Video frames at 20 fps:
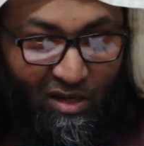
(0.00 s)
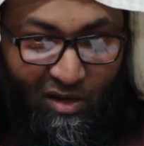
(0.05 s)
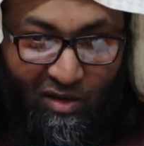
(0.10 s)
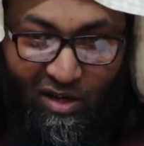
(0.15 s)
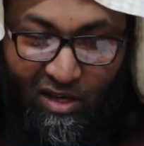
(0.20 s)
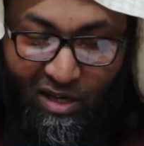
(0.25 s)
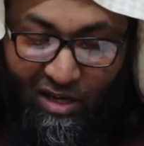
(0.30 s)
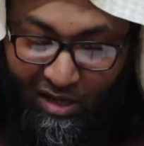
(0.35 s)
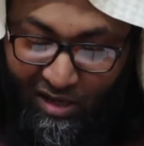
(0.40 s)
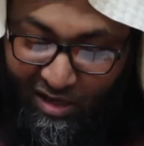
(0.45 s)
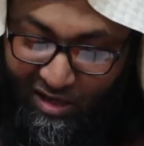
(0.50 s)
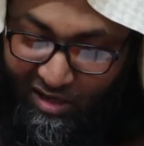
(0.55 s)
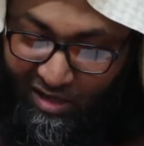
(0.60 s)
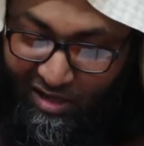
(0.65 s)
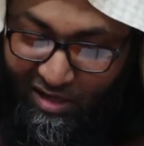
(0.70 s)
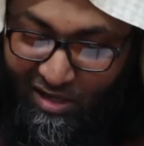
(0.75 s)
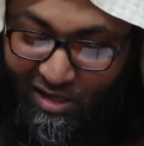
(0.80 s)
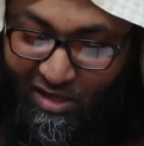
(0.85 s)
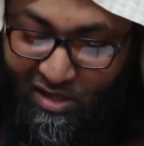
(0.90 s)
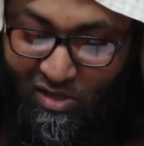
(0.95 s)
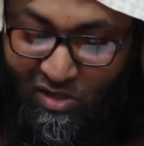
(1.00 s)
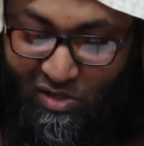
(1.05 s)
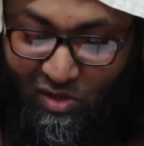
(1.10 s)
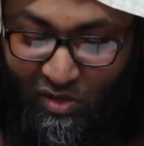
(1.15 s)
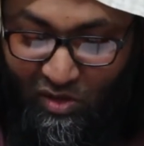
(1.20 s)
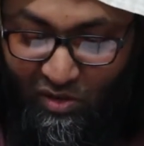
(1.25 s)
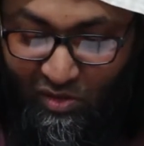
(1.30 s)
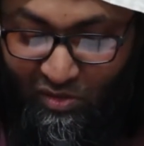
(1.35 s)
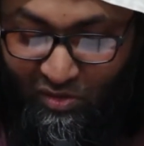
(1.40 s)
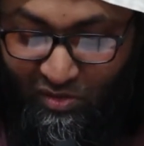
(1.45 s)
Okay,
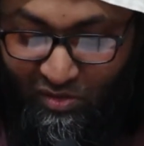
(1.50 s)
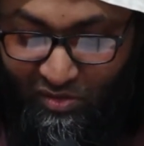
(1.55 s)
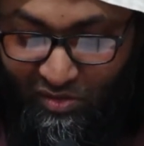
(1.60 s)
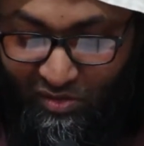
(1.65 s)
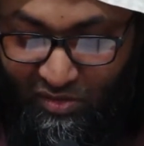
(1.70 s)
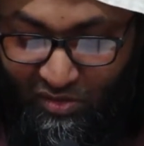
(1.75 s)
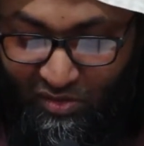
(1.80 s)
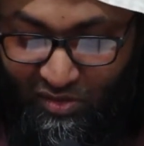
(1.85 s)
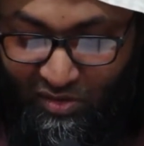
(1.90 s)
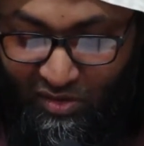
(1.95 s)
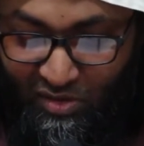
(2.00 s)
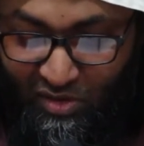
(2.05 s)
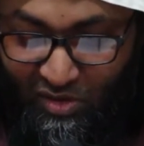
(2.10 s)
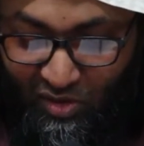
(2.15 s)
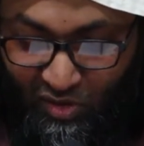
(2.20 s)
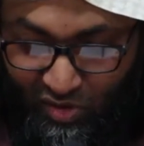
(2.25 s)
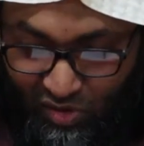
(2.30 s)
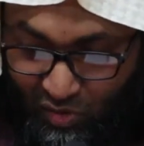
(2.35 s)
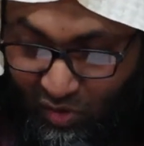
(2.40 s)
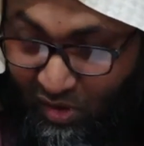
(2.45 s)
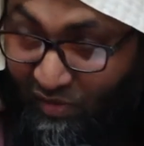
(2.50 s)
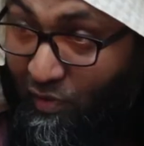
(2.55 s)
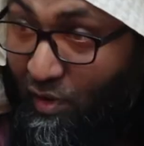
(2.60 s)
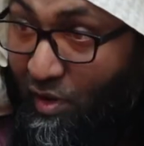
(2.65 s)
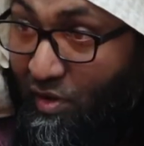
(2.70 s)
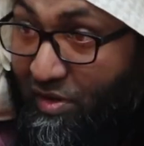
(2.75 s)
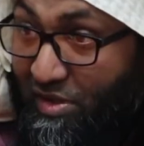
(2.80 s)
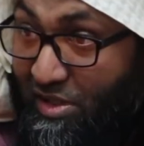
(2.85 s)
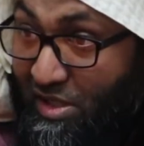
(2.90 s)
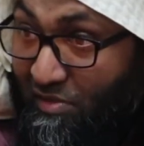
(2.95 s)
so those who are
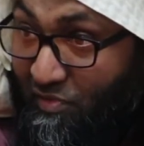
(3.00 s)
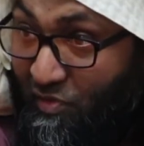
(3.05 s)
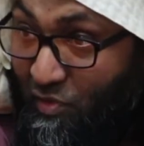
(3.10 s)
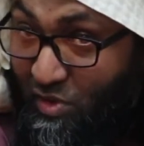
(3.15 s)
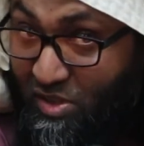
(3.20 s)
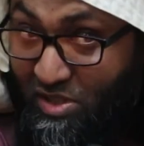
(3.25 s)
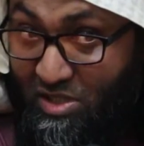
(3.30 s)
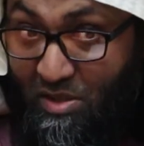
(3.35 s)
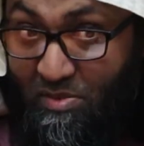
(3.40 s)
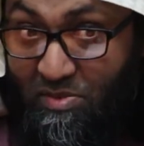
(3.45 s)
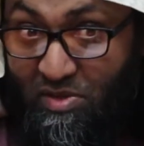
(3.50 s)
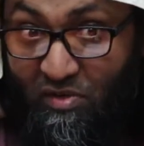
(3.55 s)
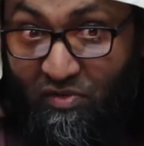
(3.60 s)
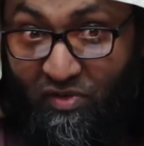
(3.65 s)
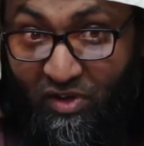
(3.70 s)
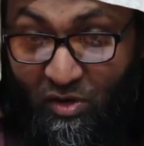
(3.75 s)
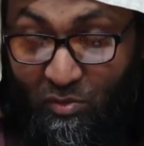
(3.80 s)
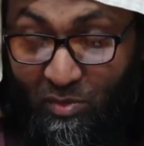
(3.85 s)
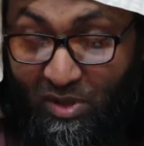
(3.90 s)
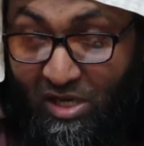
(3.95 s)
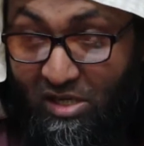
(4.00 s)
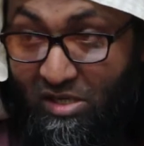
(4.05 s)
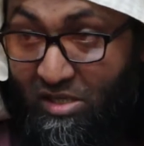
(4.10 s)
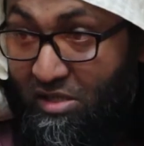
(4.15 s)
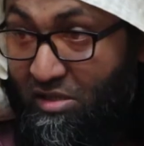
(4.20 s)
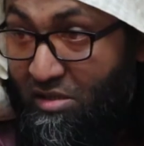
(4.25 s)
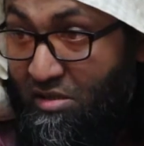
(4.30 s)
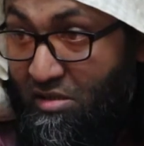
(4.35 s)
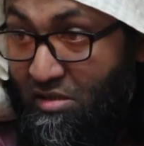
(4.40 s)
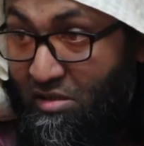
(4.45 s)
following the footsteps of
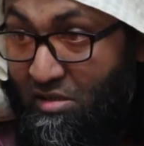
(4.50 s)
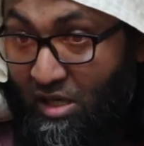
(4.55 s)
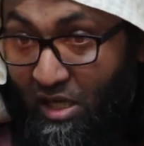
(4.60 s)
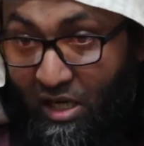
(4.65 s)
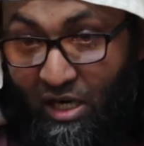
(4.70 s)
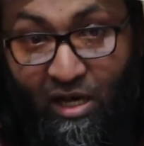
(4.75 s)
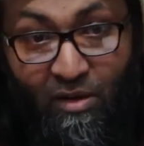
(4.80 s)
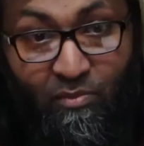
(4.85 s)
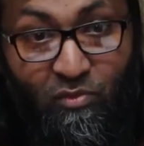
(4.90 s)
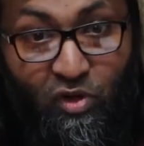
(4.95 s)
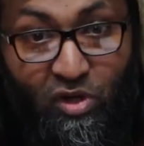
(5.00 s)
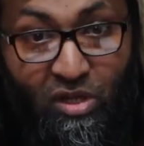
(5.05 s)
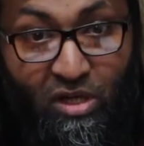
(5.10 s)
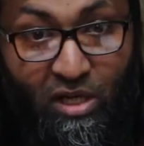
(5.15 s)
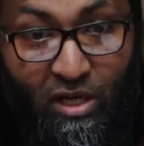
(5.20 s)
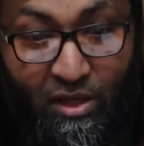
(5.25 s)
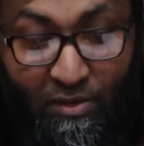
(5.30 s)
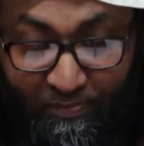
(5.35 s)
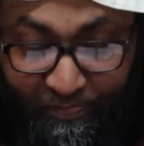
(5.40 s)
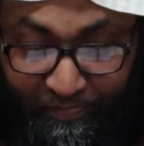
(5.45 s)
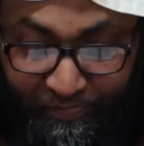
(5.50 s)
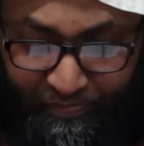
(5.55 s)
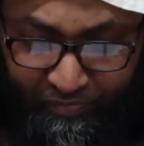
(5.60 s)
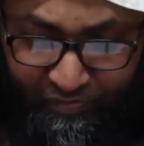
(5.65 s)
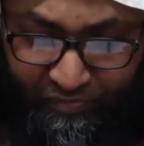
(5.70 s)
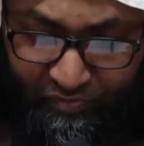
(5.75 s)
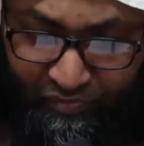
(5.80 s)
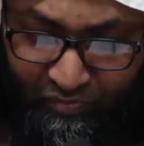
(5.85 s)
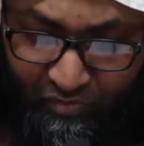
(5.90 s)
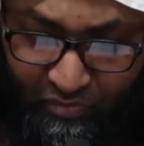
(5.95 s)
humility, Alhamdulillah.
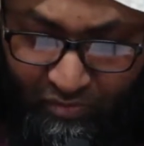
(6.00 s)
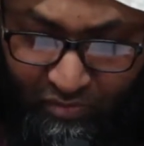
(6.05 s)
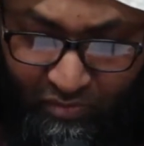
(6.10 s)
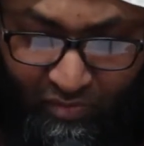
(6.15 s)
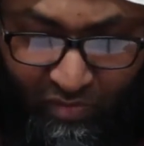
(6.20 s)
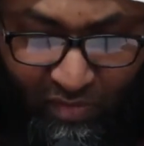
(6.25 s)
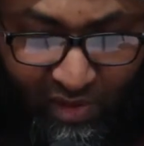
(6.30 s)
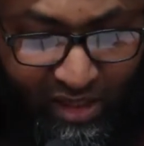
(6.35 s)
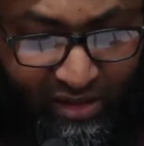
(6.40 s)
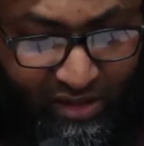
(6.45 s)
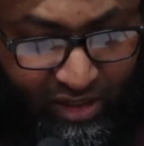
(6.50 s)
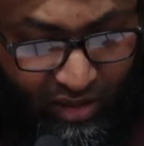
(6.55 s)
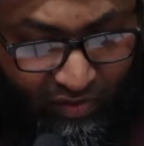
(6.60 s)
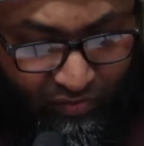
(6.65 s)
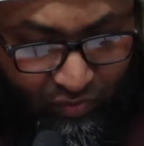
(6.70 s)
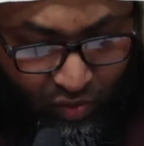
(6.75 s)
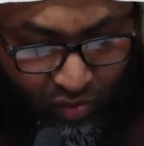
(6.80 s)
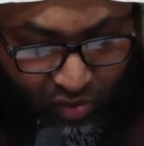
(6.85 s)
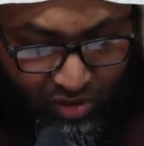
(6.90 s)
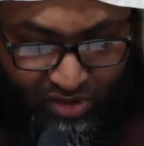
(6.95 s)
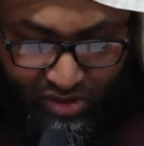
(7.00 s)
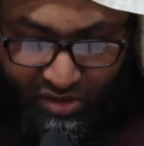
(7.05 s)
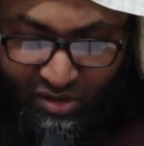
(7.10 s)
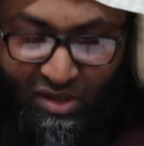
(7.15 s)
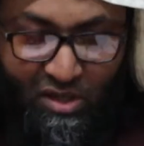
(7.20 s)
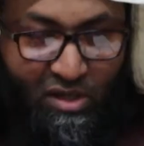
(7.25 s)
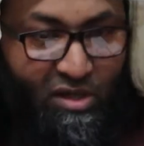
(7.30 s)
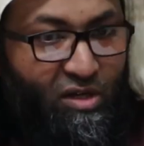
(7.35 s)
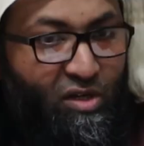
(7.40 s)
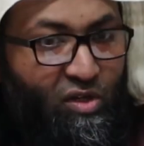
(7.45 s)
Then of course,
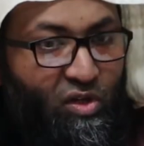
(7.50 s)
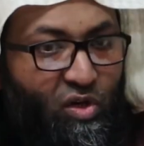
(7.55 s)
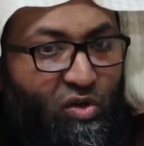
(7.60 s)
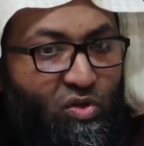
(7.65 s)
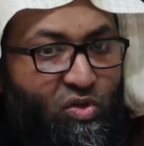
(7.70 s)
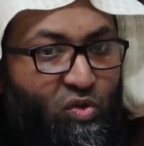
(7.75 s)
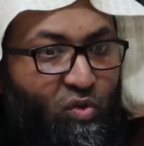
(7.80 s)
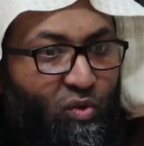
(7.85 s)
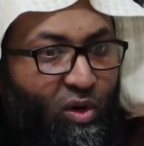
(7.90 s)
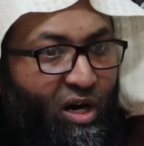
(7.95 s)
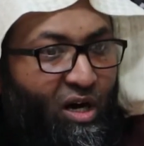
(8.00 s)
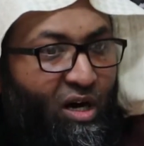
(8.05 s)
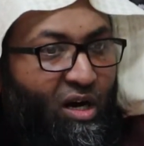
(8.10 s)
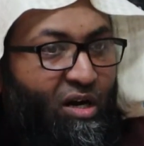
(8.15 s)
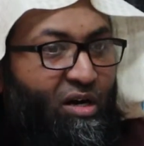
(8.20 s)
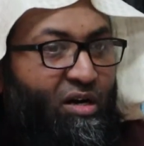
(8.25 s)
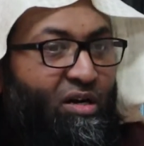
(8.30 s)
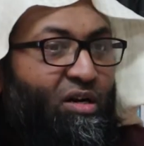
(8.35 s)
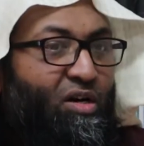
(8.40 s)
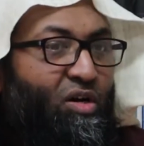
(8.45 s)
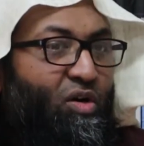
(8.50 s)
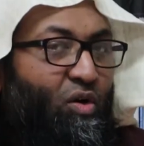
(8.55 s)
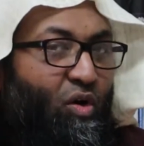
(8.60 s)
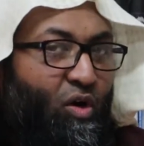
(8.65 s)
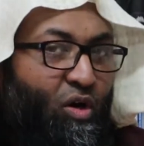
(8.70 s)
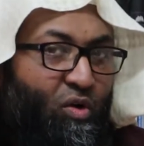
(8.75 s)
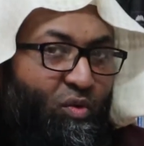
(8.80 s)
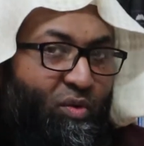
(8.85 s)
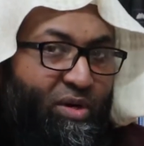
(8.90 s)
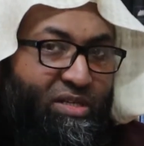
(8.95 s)
those who are
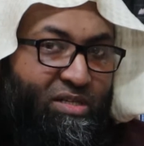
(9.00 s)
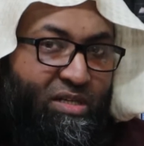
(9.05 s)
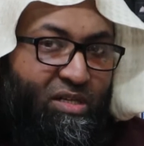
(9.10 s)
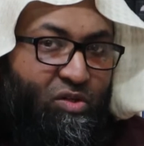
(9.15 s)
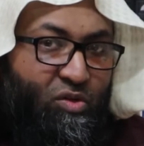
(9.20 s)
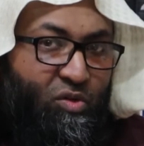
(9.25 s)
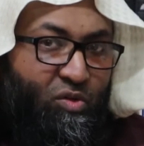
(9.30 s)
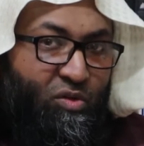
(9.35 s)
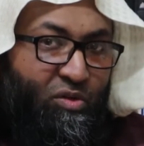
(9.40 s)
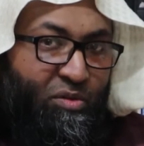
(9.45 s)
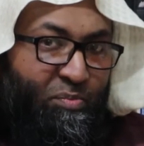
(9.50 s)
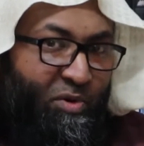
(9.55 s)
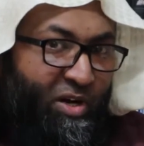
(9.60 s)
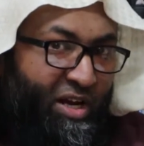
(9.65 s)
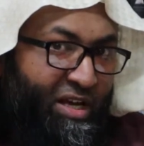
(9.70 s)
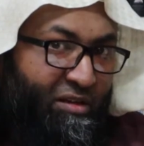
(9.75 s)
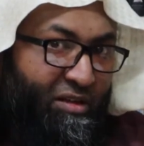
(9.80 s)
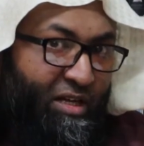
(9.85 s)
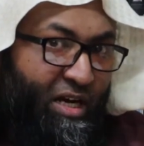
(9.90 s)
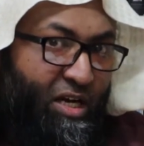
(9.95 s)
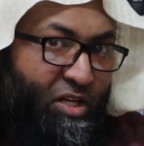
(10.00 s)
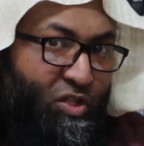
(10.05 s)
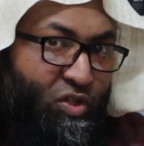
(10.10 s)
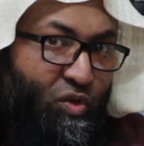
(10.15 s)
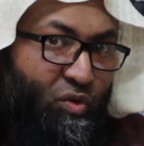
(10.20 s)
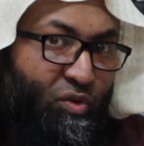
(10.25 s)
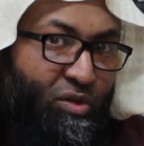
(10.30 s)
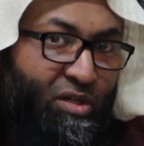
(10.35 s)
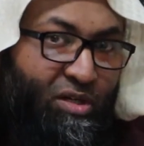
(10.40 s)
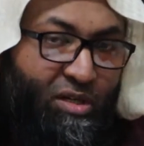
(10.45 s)
always into praying
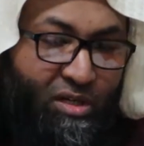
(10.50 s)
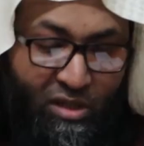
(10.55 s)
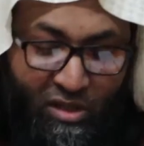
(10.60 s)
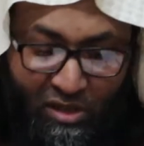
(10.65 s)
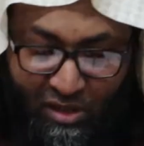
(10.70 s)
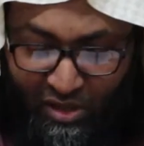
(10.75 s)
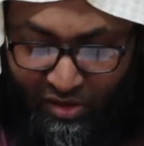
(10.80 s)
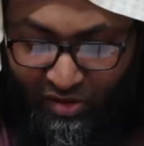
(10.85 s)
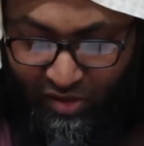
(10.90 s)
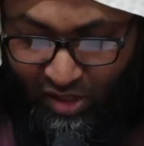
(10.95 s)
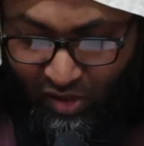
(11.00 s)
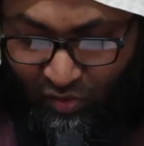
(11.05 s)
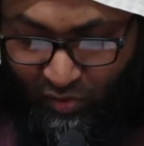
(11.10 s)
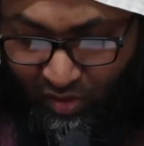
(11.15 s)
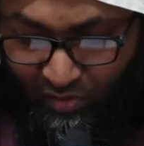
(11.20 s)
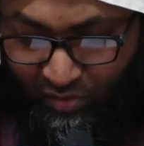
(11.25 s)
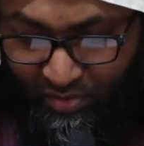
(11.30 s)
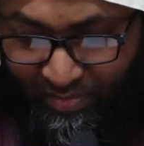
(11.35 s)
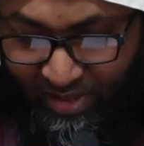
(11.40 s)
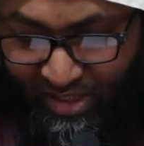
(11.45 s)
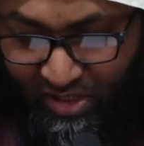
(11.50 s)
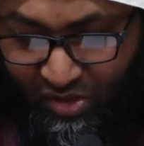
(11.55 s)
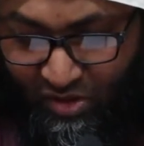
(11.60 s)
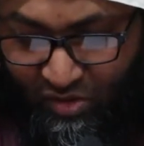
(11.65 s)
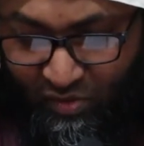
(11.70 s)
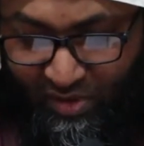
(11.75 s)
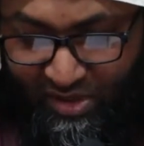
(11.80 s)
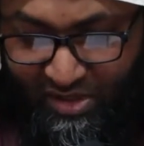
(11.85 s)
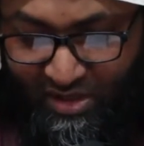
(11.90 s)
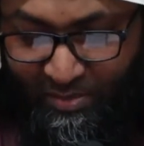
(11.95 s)
tahajjud. The third one we
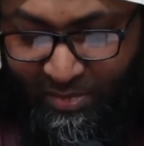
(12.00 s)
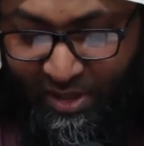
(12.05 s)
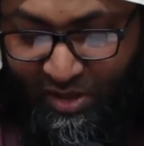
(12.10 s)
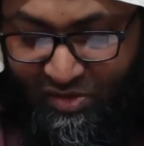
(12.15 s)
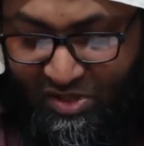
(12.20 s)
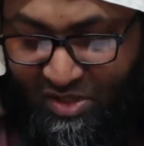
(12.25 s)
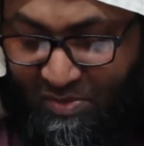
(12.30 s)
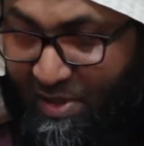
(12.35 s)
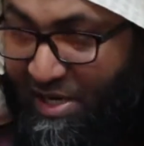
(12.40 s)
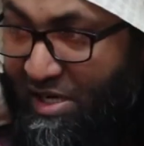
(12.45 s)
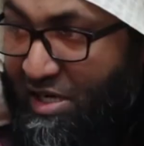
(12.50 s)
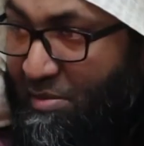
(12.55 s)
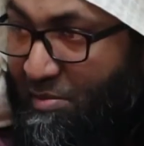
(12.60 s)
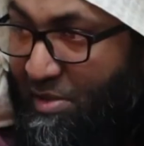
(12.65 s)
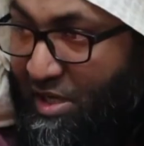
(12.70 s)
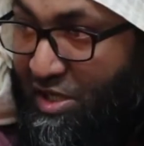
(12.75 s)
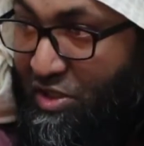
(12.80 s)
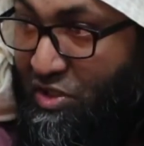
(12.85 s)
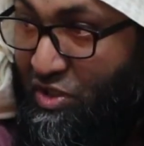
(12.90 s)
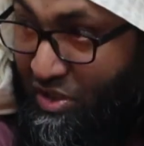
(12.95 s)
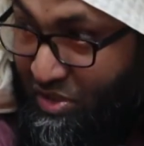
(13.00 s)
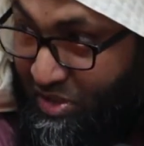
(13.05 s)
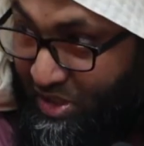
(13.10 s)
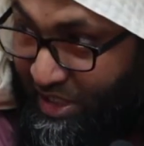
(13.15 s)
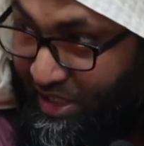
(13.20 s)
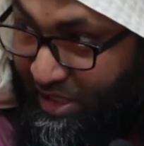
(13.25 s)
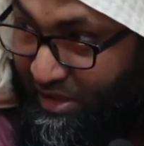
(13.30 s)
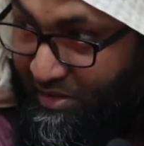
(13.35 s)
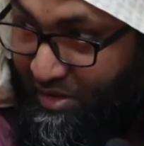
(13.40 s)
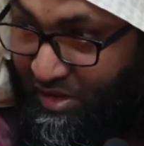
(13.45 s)
mentioned was about spending money
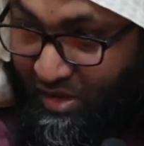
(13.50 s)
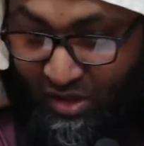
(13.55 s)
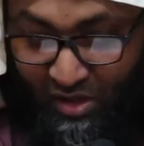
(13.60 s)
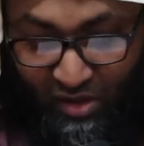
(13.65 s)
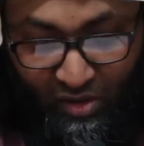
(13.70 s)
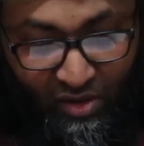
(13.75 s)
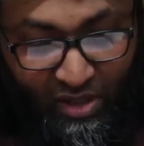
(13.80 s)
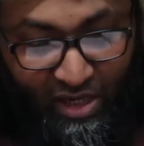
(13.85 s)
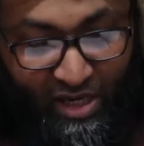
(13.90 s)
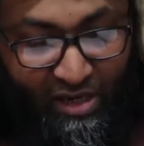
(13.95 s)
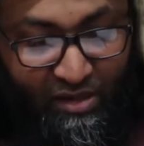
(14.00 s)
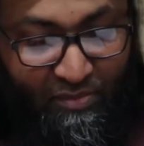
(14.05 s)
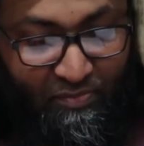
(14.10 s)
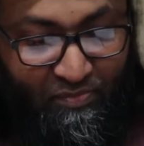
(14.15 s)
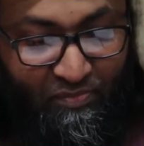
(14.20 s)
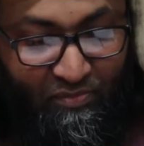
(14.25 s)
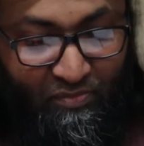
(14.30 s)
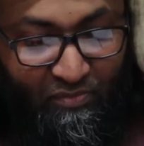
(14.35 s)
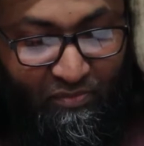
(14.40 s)
justly. Okay.